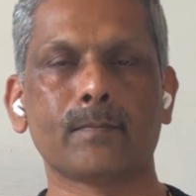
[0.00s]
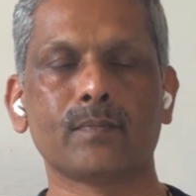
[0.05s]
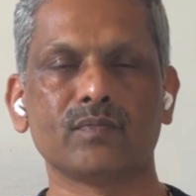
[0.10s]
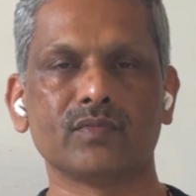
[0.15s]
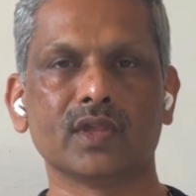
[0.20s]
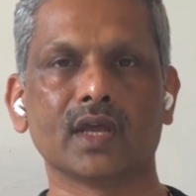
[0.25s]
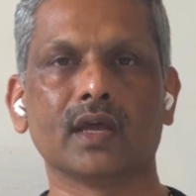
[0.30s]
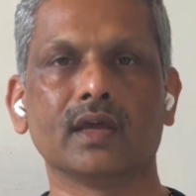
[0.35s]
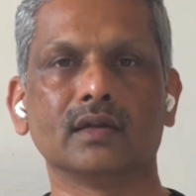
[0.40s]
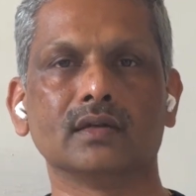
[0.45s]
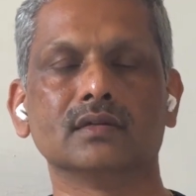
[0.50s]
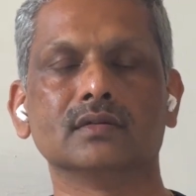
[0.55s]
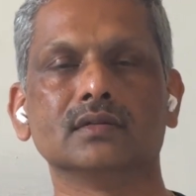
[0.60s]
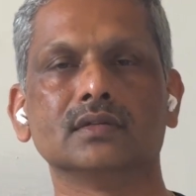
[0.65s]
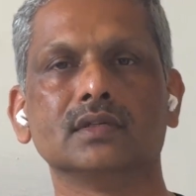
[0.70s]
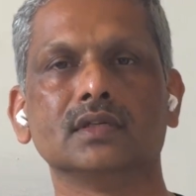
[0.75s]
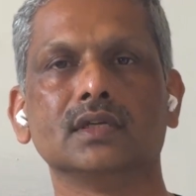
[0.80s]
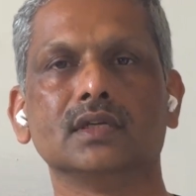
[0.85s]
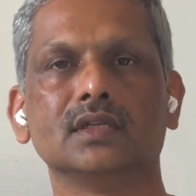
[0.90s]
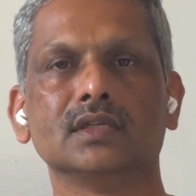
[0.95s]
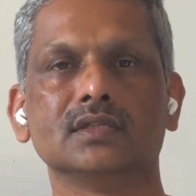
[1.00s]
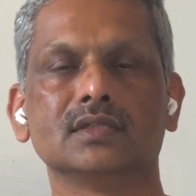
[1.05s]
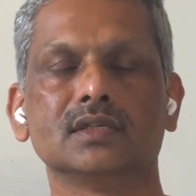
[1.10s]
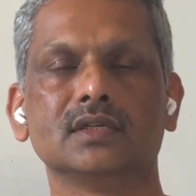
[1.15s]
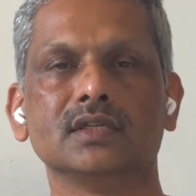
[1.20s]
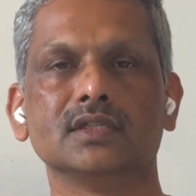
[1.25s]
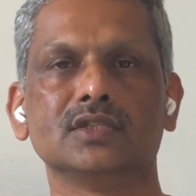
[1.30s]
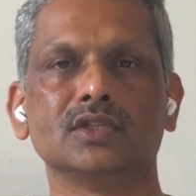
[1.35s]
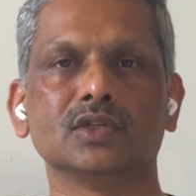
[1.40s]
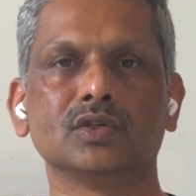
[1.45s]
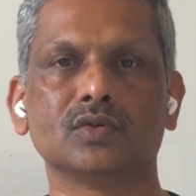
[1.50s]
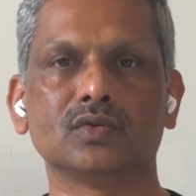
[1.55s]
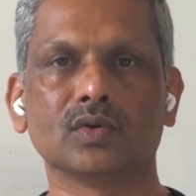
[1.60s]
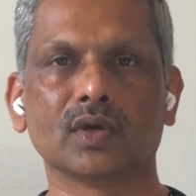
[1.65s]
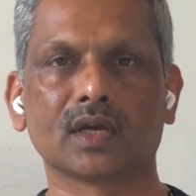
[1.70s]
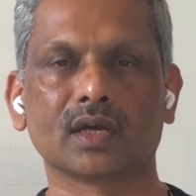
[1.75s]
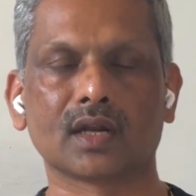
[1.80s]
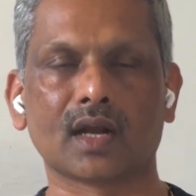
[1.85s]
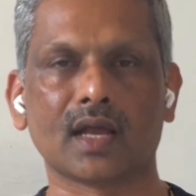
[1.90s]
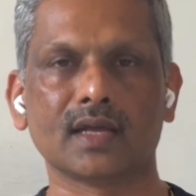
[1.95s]
then it is reaching to a
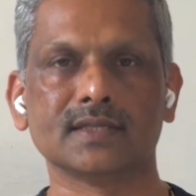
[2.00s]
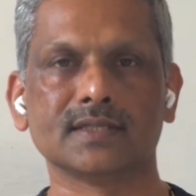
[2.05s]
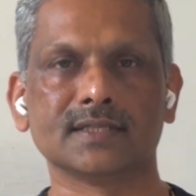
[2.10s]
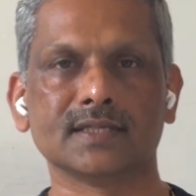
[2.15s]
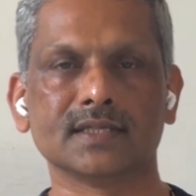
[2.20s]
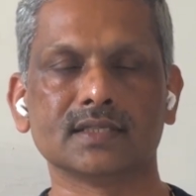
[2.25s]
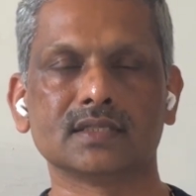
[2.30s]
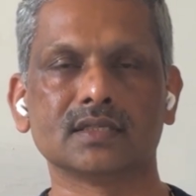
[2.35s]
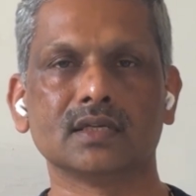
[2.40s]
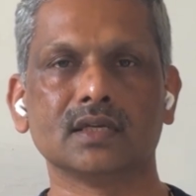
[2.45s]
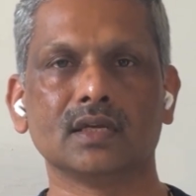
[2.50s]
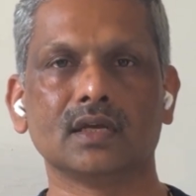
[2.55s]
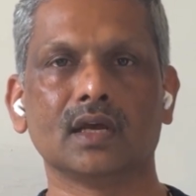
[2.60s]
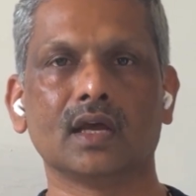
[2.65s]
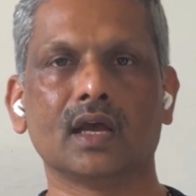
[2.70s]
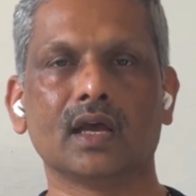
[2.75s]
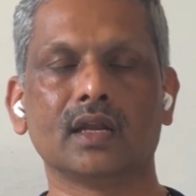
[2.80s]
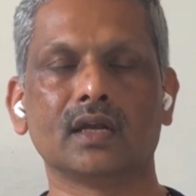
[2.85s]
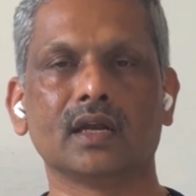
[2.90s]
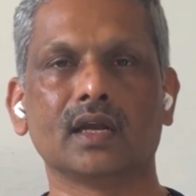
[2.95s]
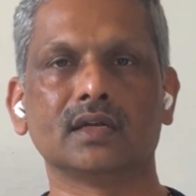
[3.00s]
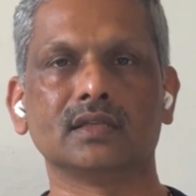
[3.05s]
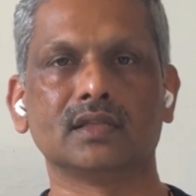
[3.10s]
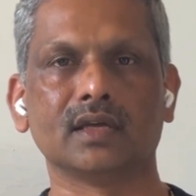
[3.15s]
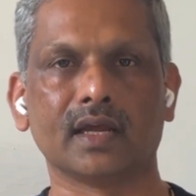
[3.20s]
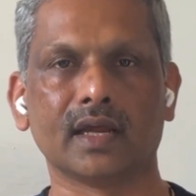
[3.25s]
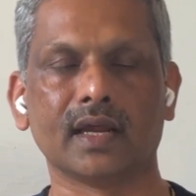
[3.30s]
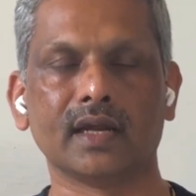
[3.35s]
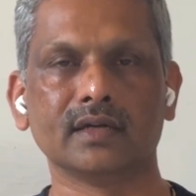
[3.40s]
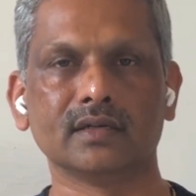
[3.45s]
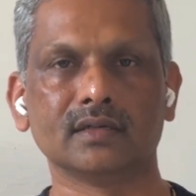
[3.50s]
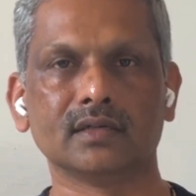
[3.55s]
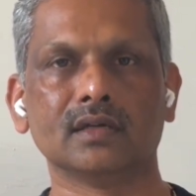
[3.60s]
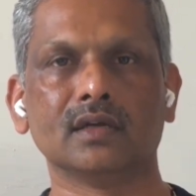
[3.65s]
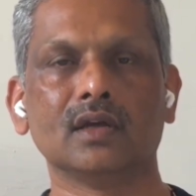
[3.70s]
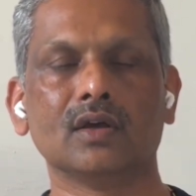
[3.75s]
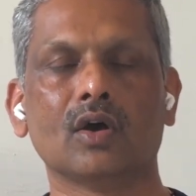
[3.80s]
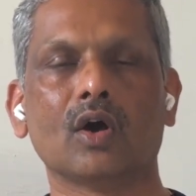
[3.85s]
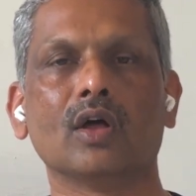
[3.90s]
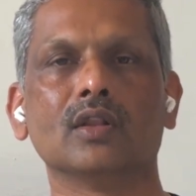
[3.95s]
crisis. And at the end,
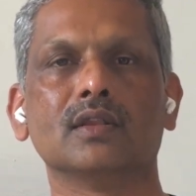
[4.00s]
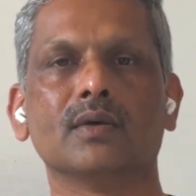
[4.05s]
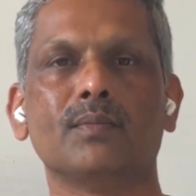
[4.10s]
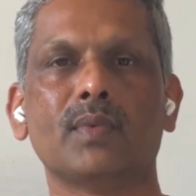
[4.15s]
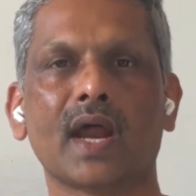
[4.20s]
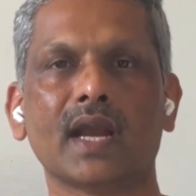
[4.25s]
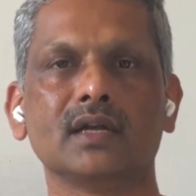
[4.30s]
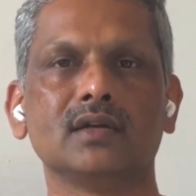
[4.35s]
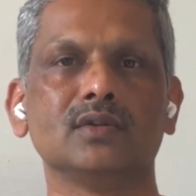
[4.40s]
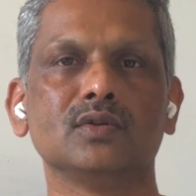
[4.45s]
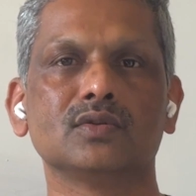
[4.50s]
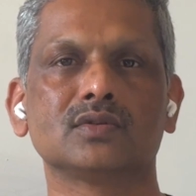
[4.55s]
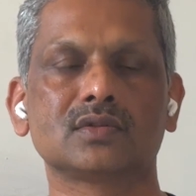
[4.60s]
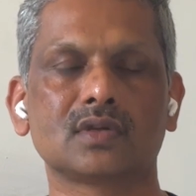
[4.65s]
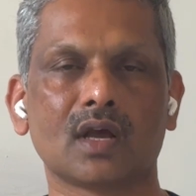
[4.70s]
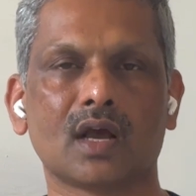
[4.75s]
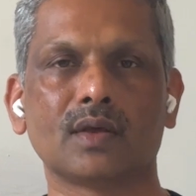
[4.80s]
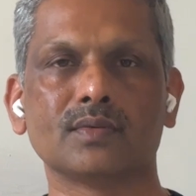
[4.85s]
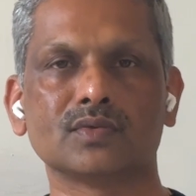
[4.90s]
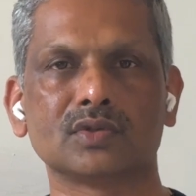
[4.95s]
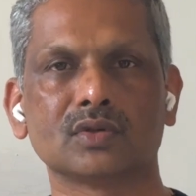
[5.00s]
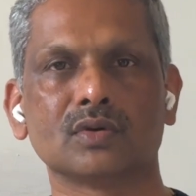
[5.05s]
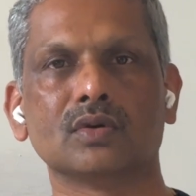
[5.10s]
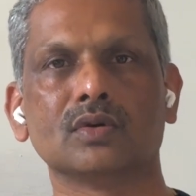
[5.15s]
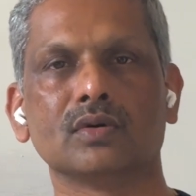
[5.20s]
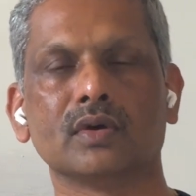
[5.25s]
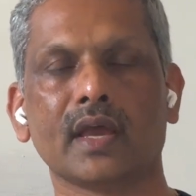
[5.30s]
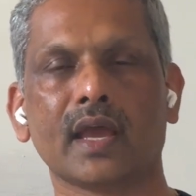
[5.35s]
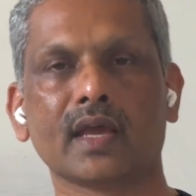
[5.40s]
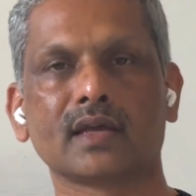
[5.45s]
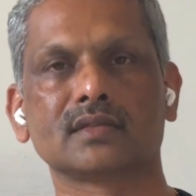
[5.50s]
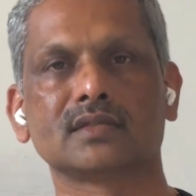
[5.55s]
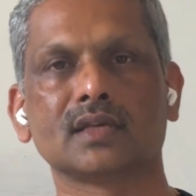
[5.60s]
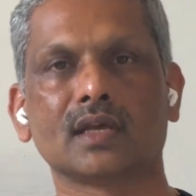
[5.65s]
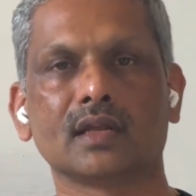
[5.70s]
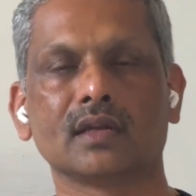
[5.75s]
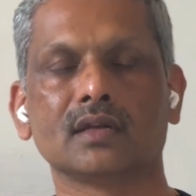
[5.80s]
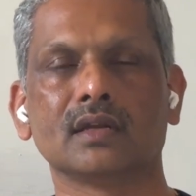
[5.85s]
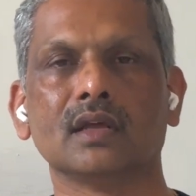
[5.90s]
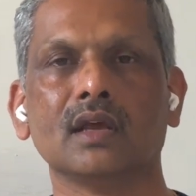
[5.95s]
all the bad news comes. So X
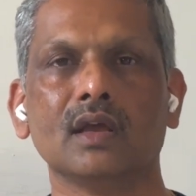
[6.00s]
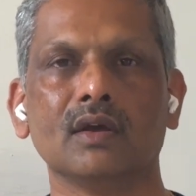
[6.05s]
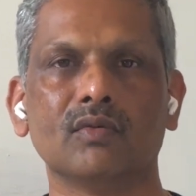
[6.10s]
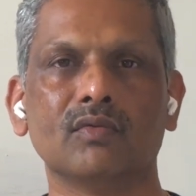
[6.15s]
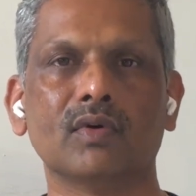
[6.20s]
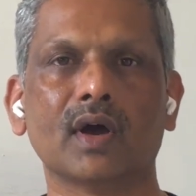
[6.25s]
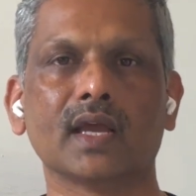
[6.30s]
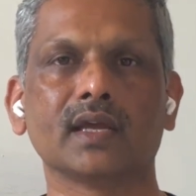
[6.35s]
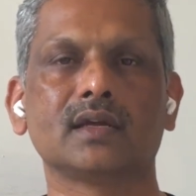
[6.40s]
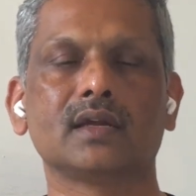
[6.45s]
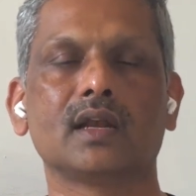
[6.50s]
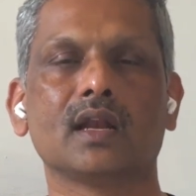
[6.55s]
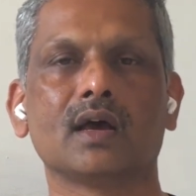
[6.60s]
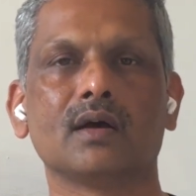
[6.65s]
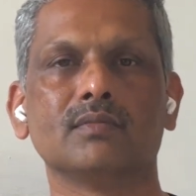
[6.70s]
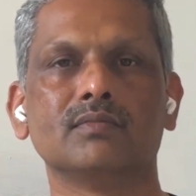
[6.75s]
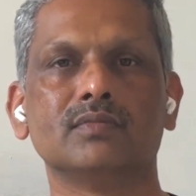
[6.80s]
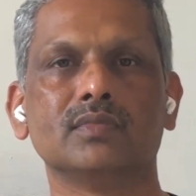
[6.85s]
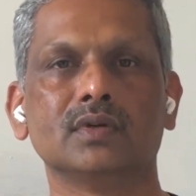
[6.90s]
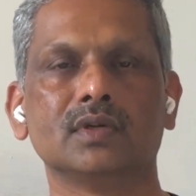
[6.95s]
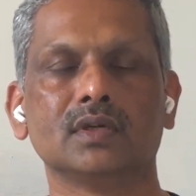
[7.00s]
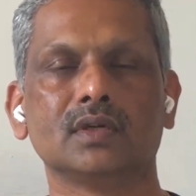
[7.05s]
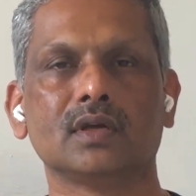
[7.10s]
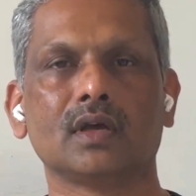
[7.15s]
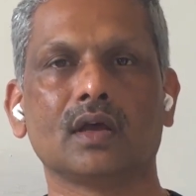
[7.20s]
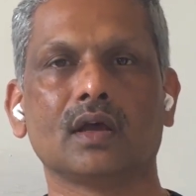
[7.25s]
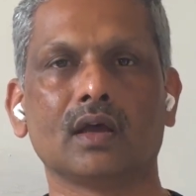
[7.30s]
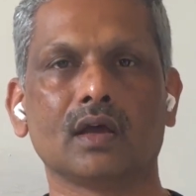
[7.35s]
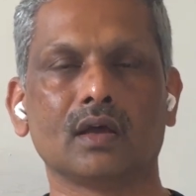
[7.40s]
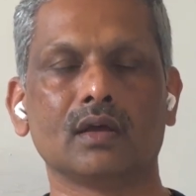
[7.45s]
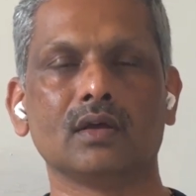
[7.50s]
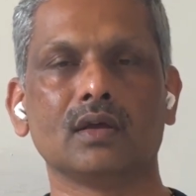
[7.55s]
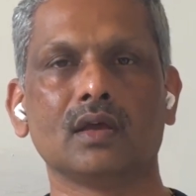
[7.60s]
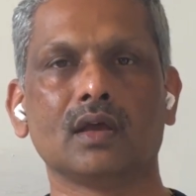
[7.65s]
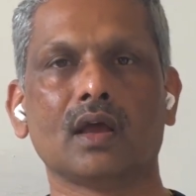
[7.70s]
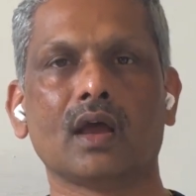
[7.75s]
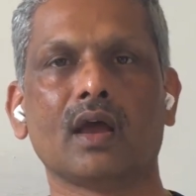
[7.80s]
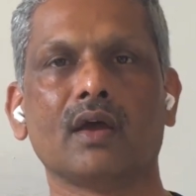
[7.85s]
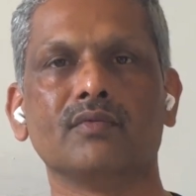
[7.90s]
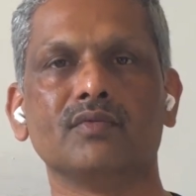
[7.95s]
and Y club
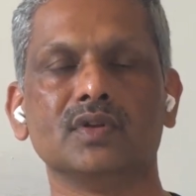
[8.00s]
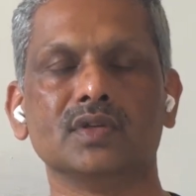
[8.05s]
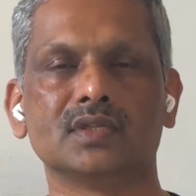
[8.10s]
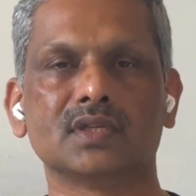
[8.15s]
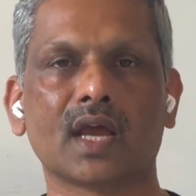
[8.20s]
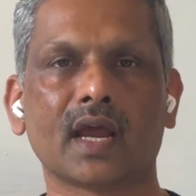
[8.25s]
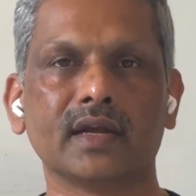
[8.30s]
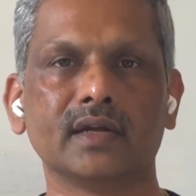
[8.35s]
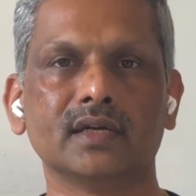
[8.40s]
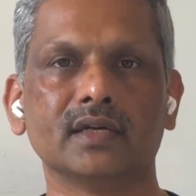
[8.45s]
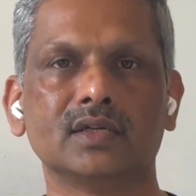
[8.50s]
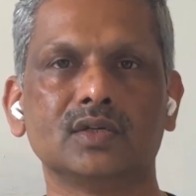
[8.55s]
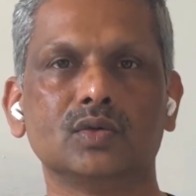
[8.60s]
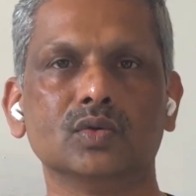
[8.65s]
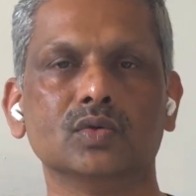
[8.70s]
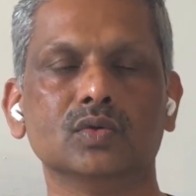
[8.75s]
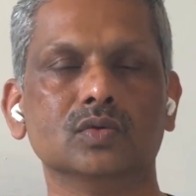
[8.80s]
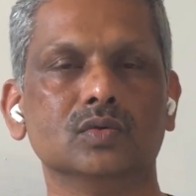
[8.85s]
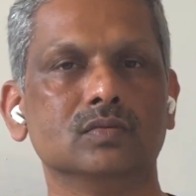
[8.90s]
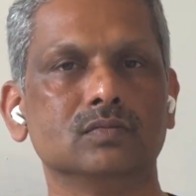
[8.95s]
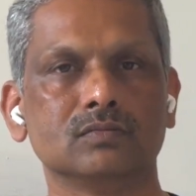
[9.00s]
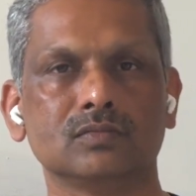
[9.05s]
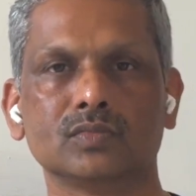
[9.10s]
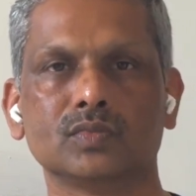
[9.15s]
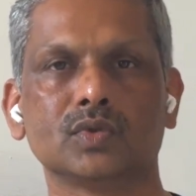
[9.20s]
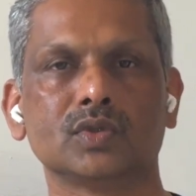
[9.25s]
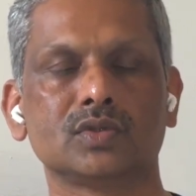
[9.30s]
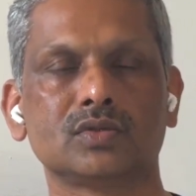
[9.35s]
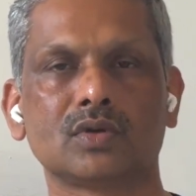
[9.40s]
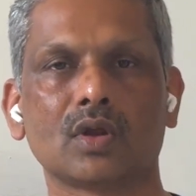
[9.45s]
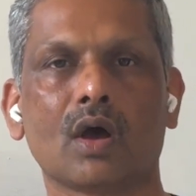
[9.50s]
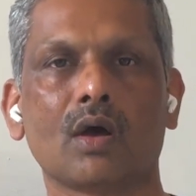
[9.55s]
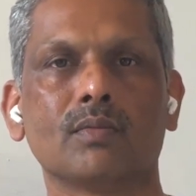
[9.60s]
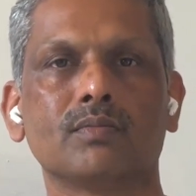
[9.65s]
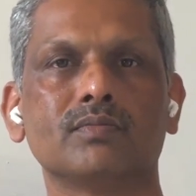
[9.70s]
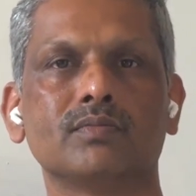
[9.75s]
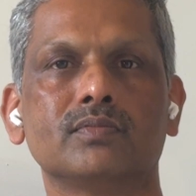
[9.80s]
have decided to stop